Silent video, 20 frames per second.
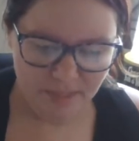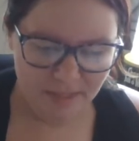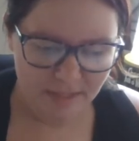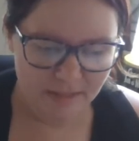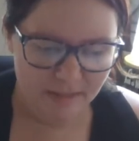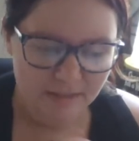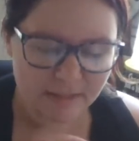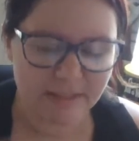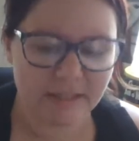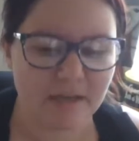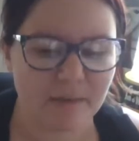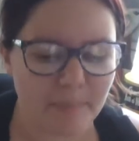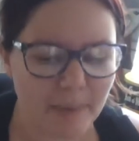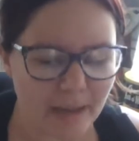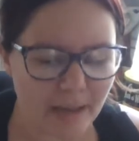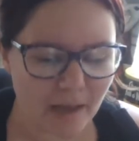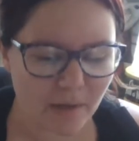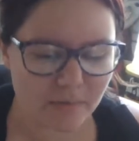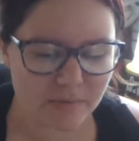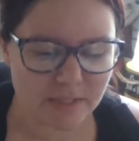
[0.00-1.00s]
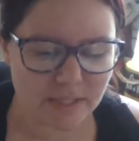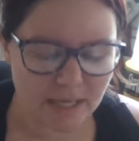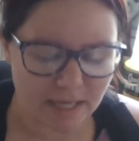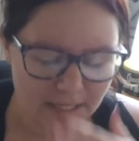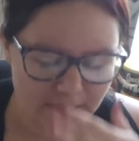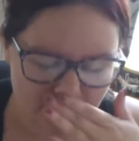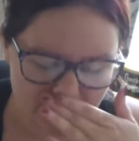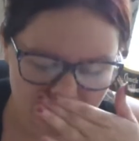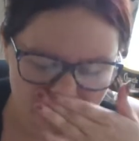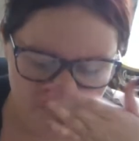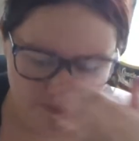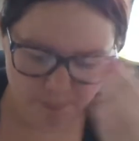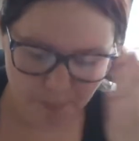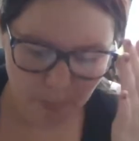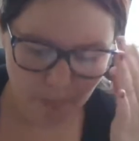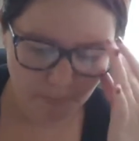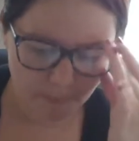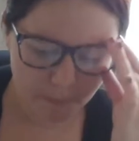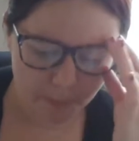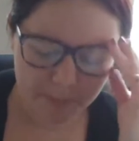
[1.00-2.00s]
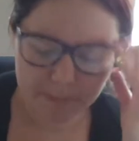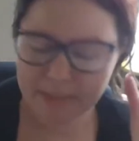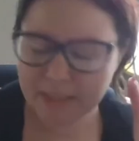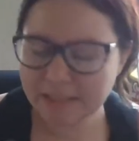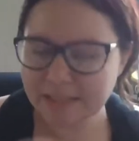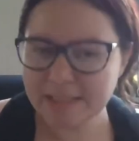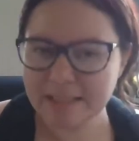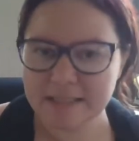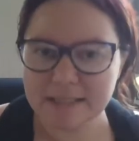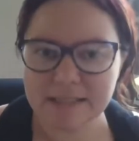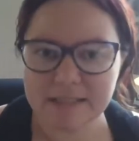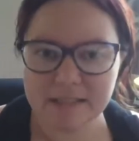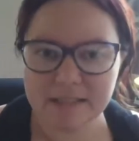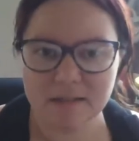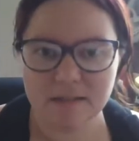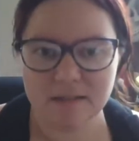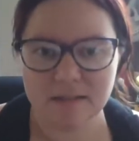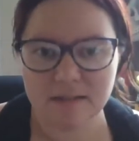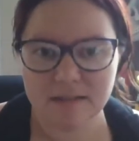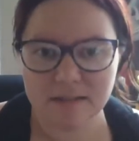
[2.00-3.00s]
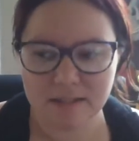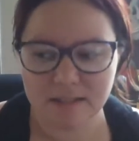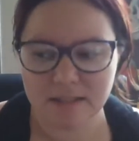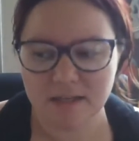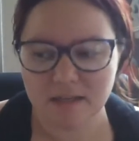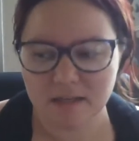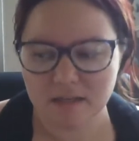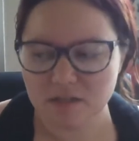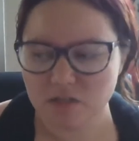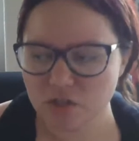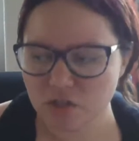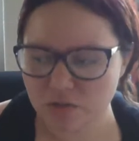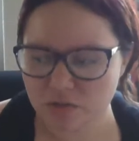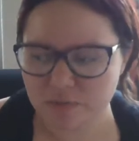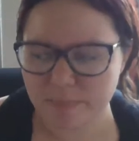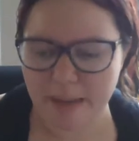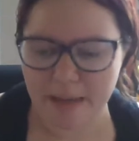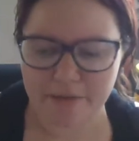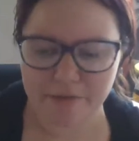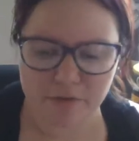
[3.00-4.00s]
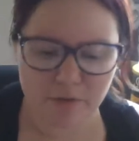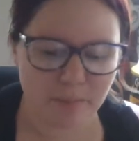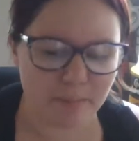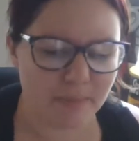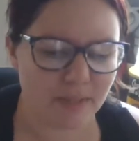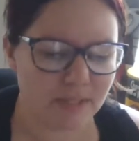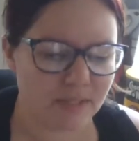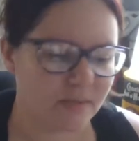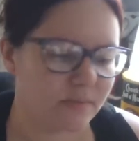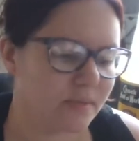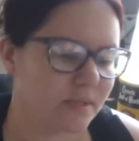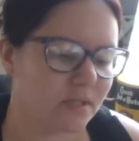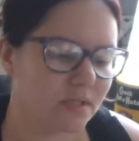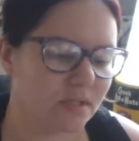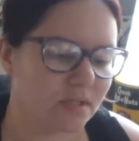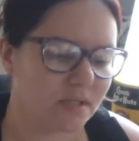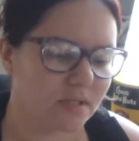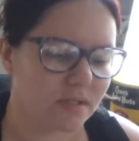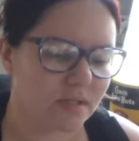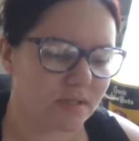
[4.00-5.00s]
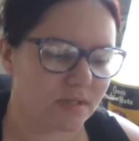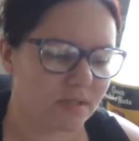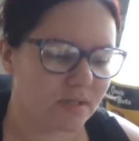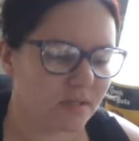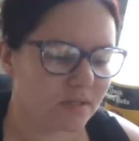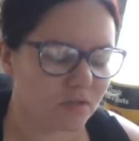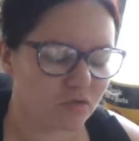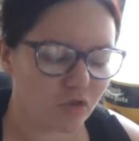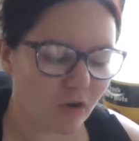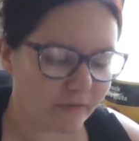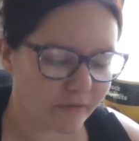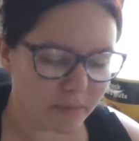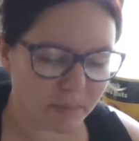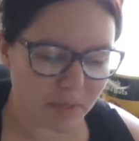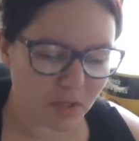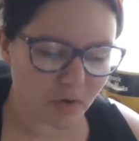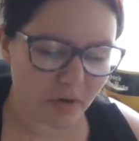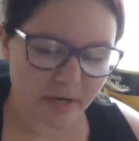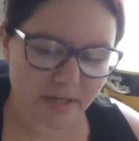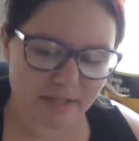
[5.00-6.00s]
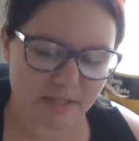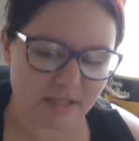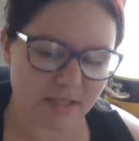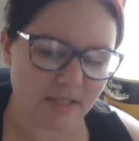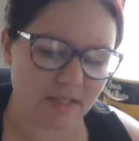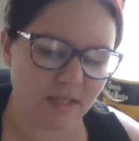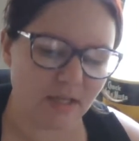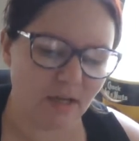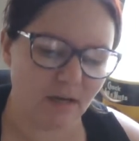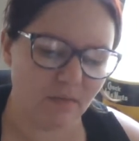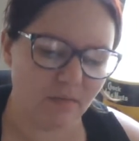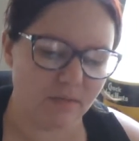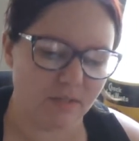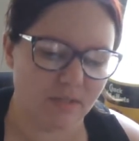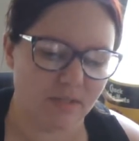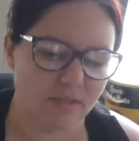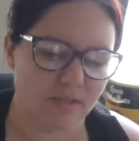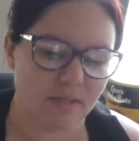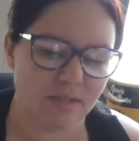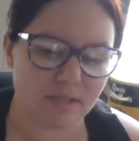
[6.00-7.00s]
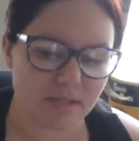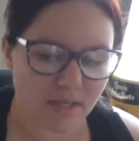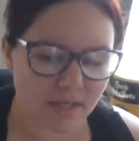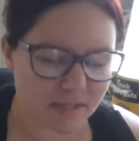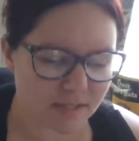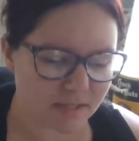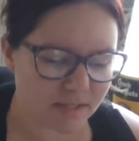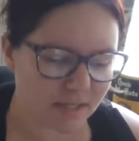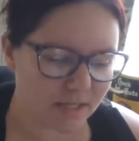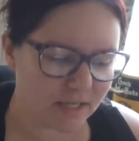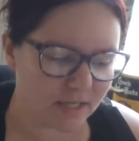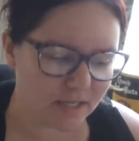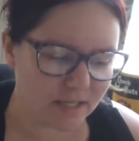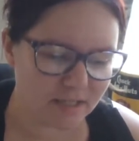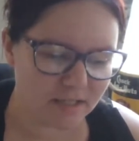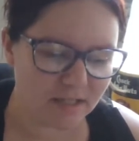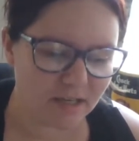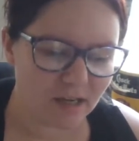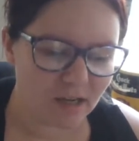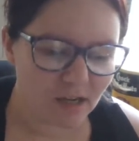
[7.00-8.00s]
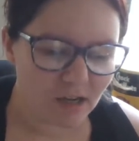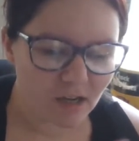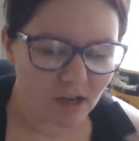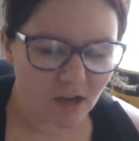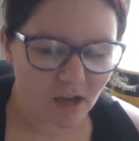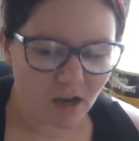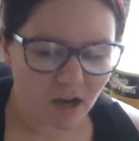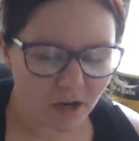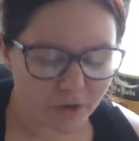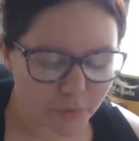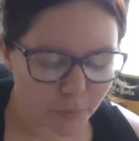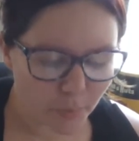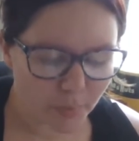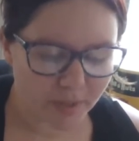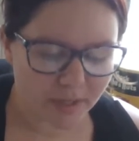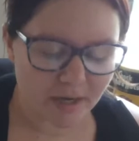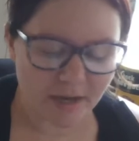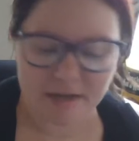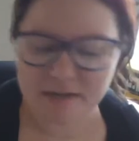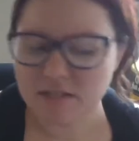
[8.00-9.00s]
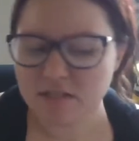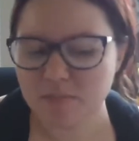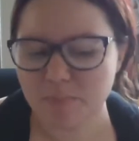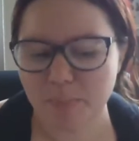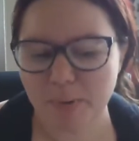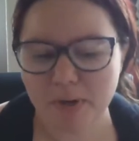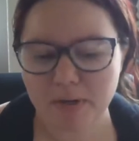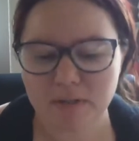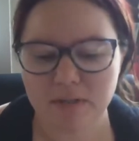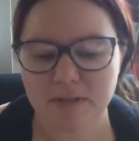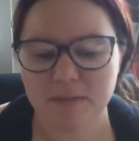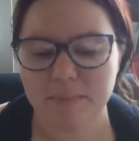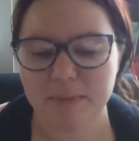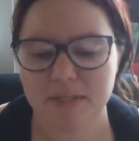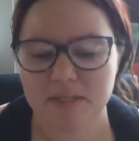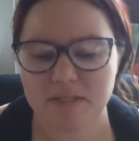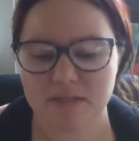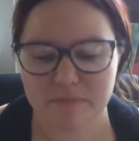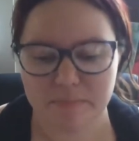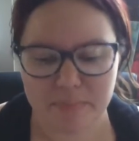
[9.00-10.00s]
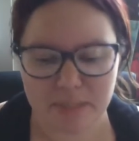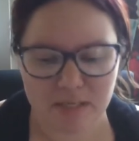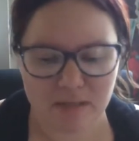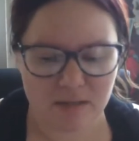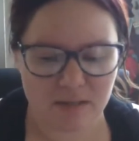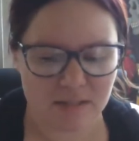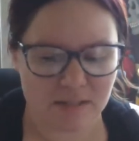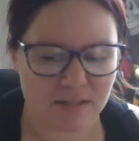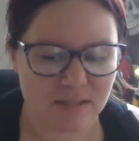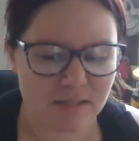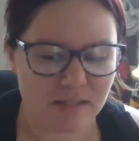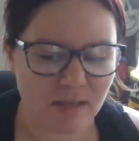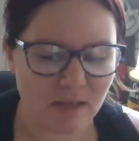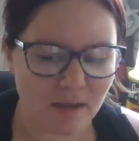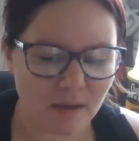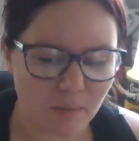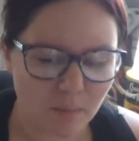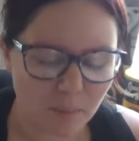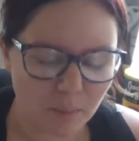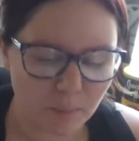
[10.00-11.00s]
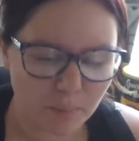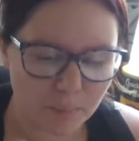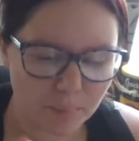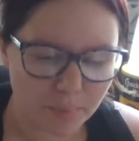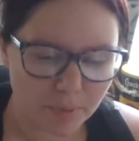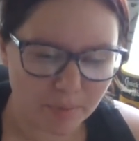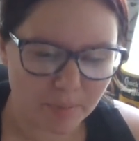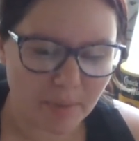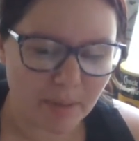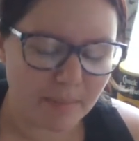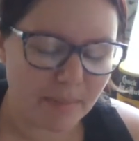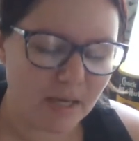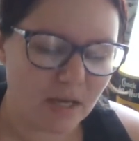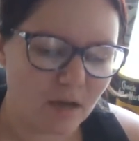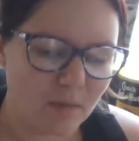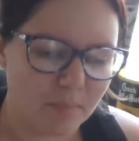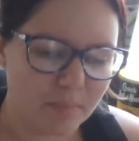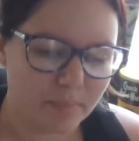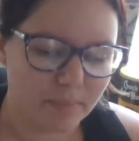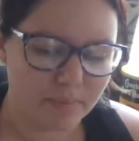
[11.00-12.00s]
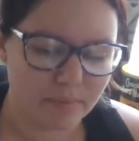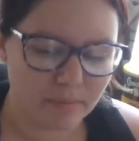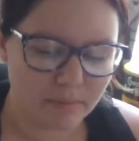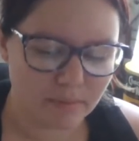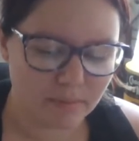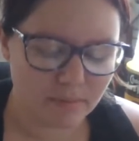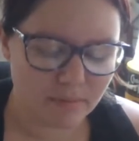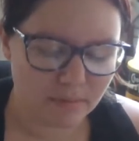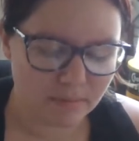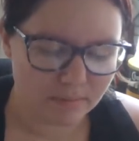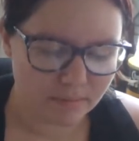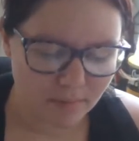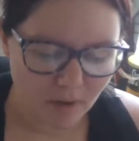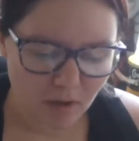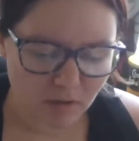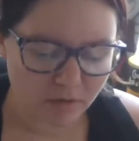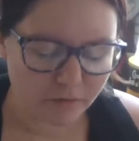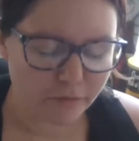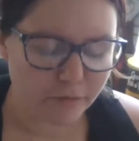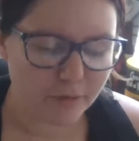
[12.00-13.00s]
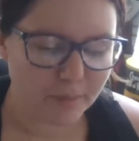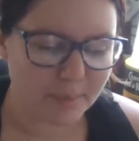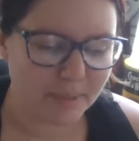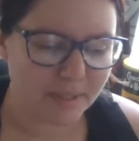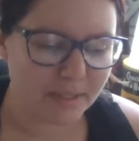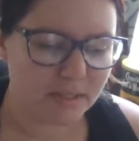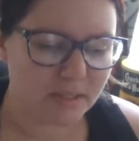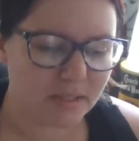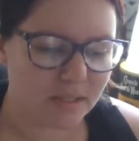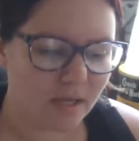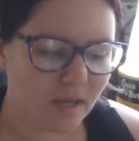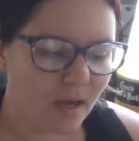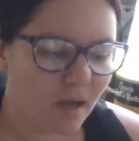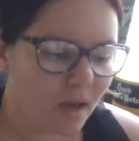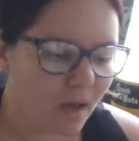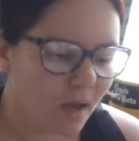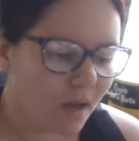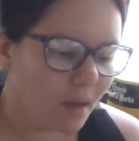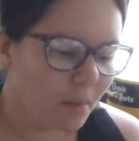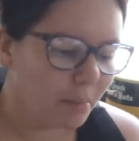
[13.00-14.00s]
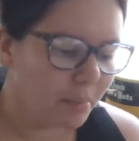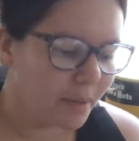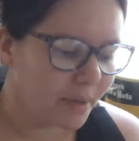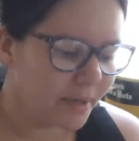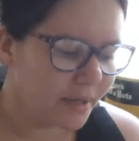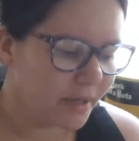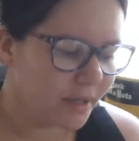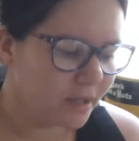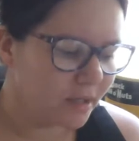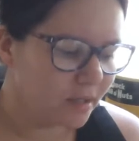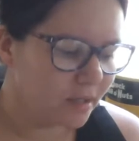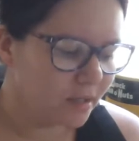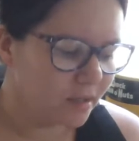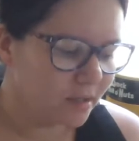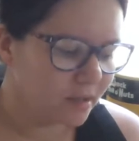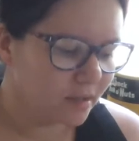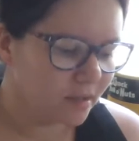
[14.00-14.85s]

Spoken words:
cleaning my house again, but mainly cleaning Gio's bathroom because it was just driving me crazy and it was disgusting and unorganized, partly because of me, because I put my makeup all over the place, but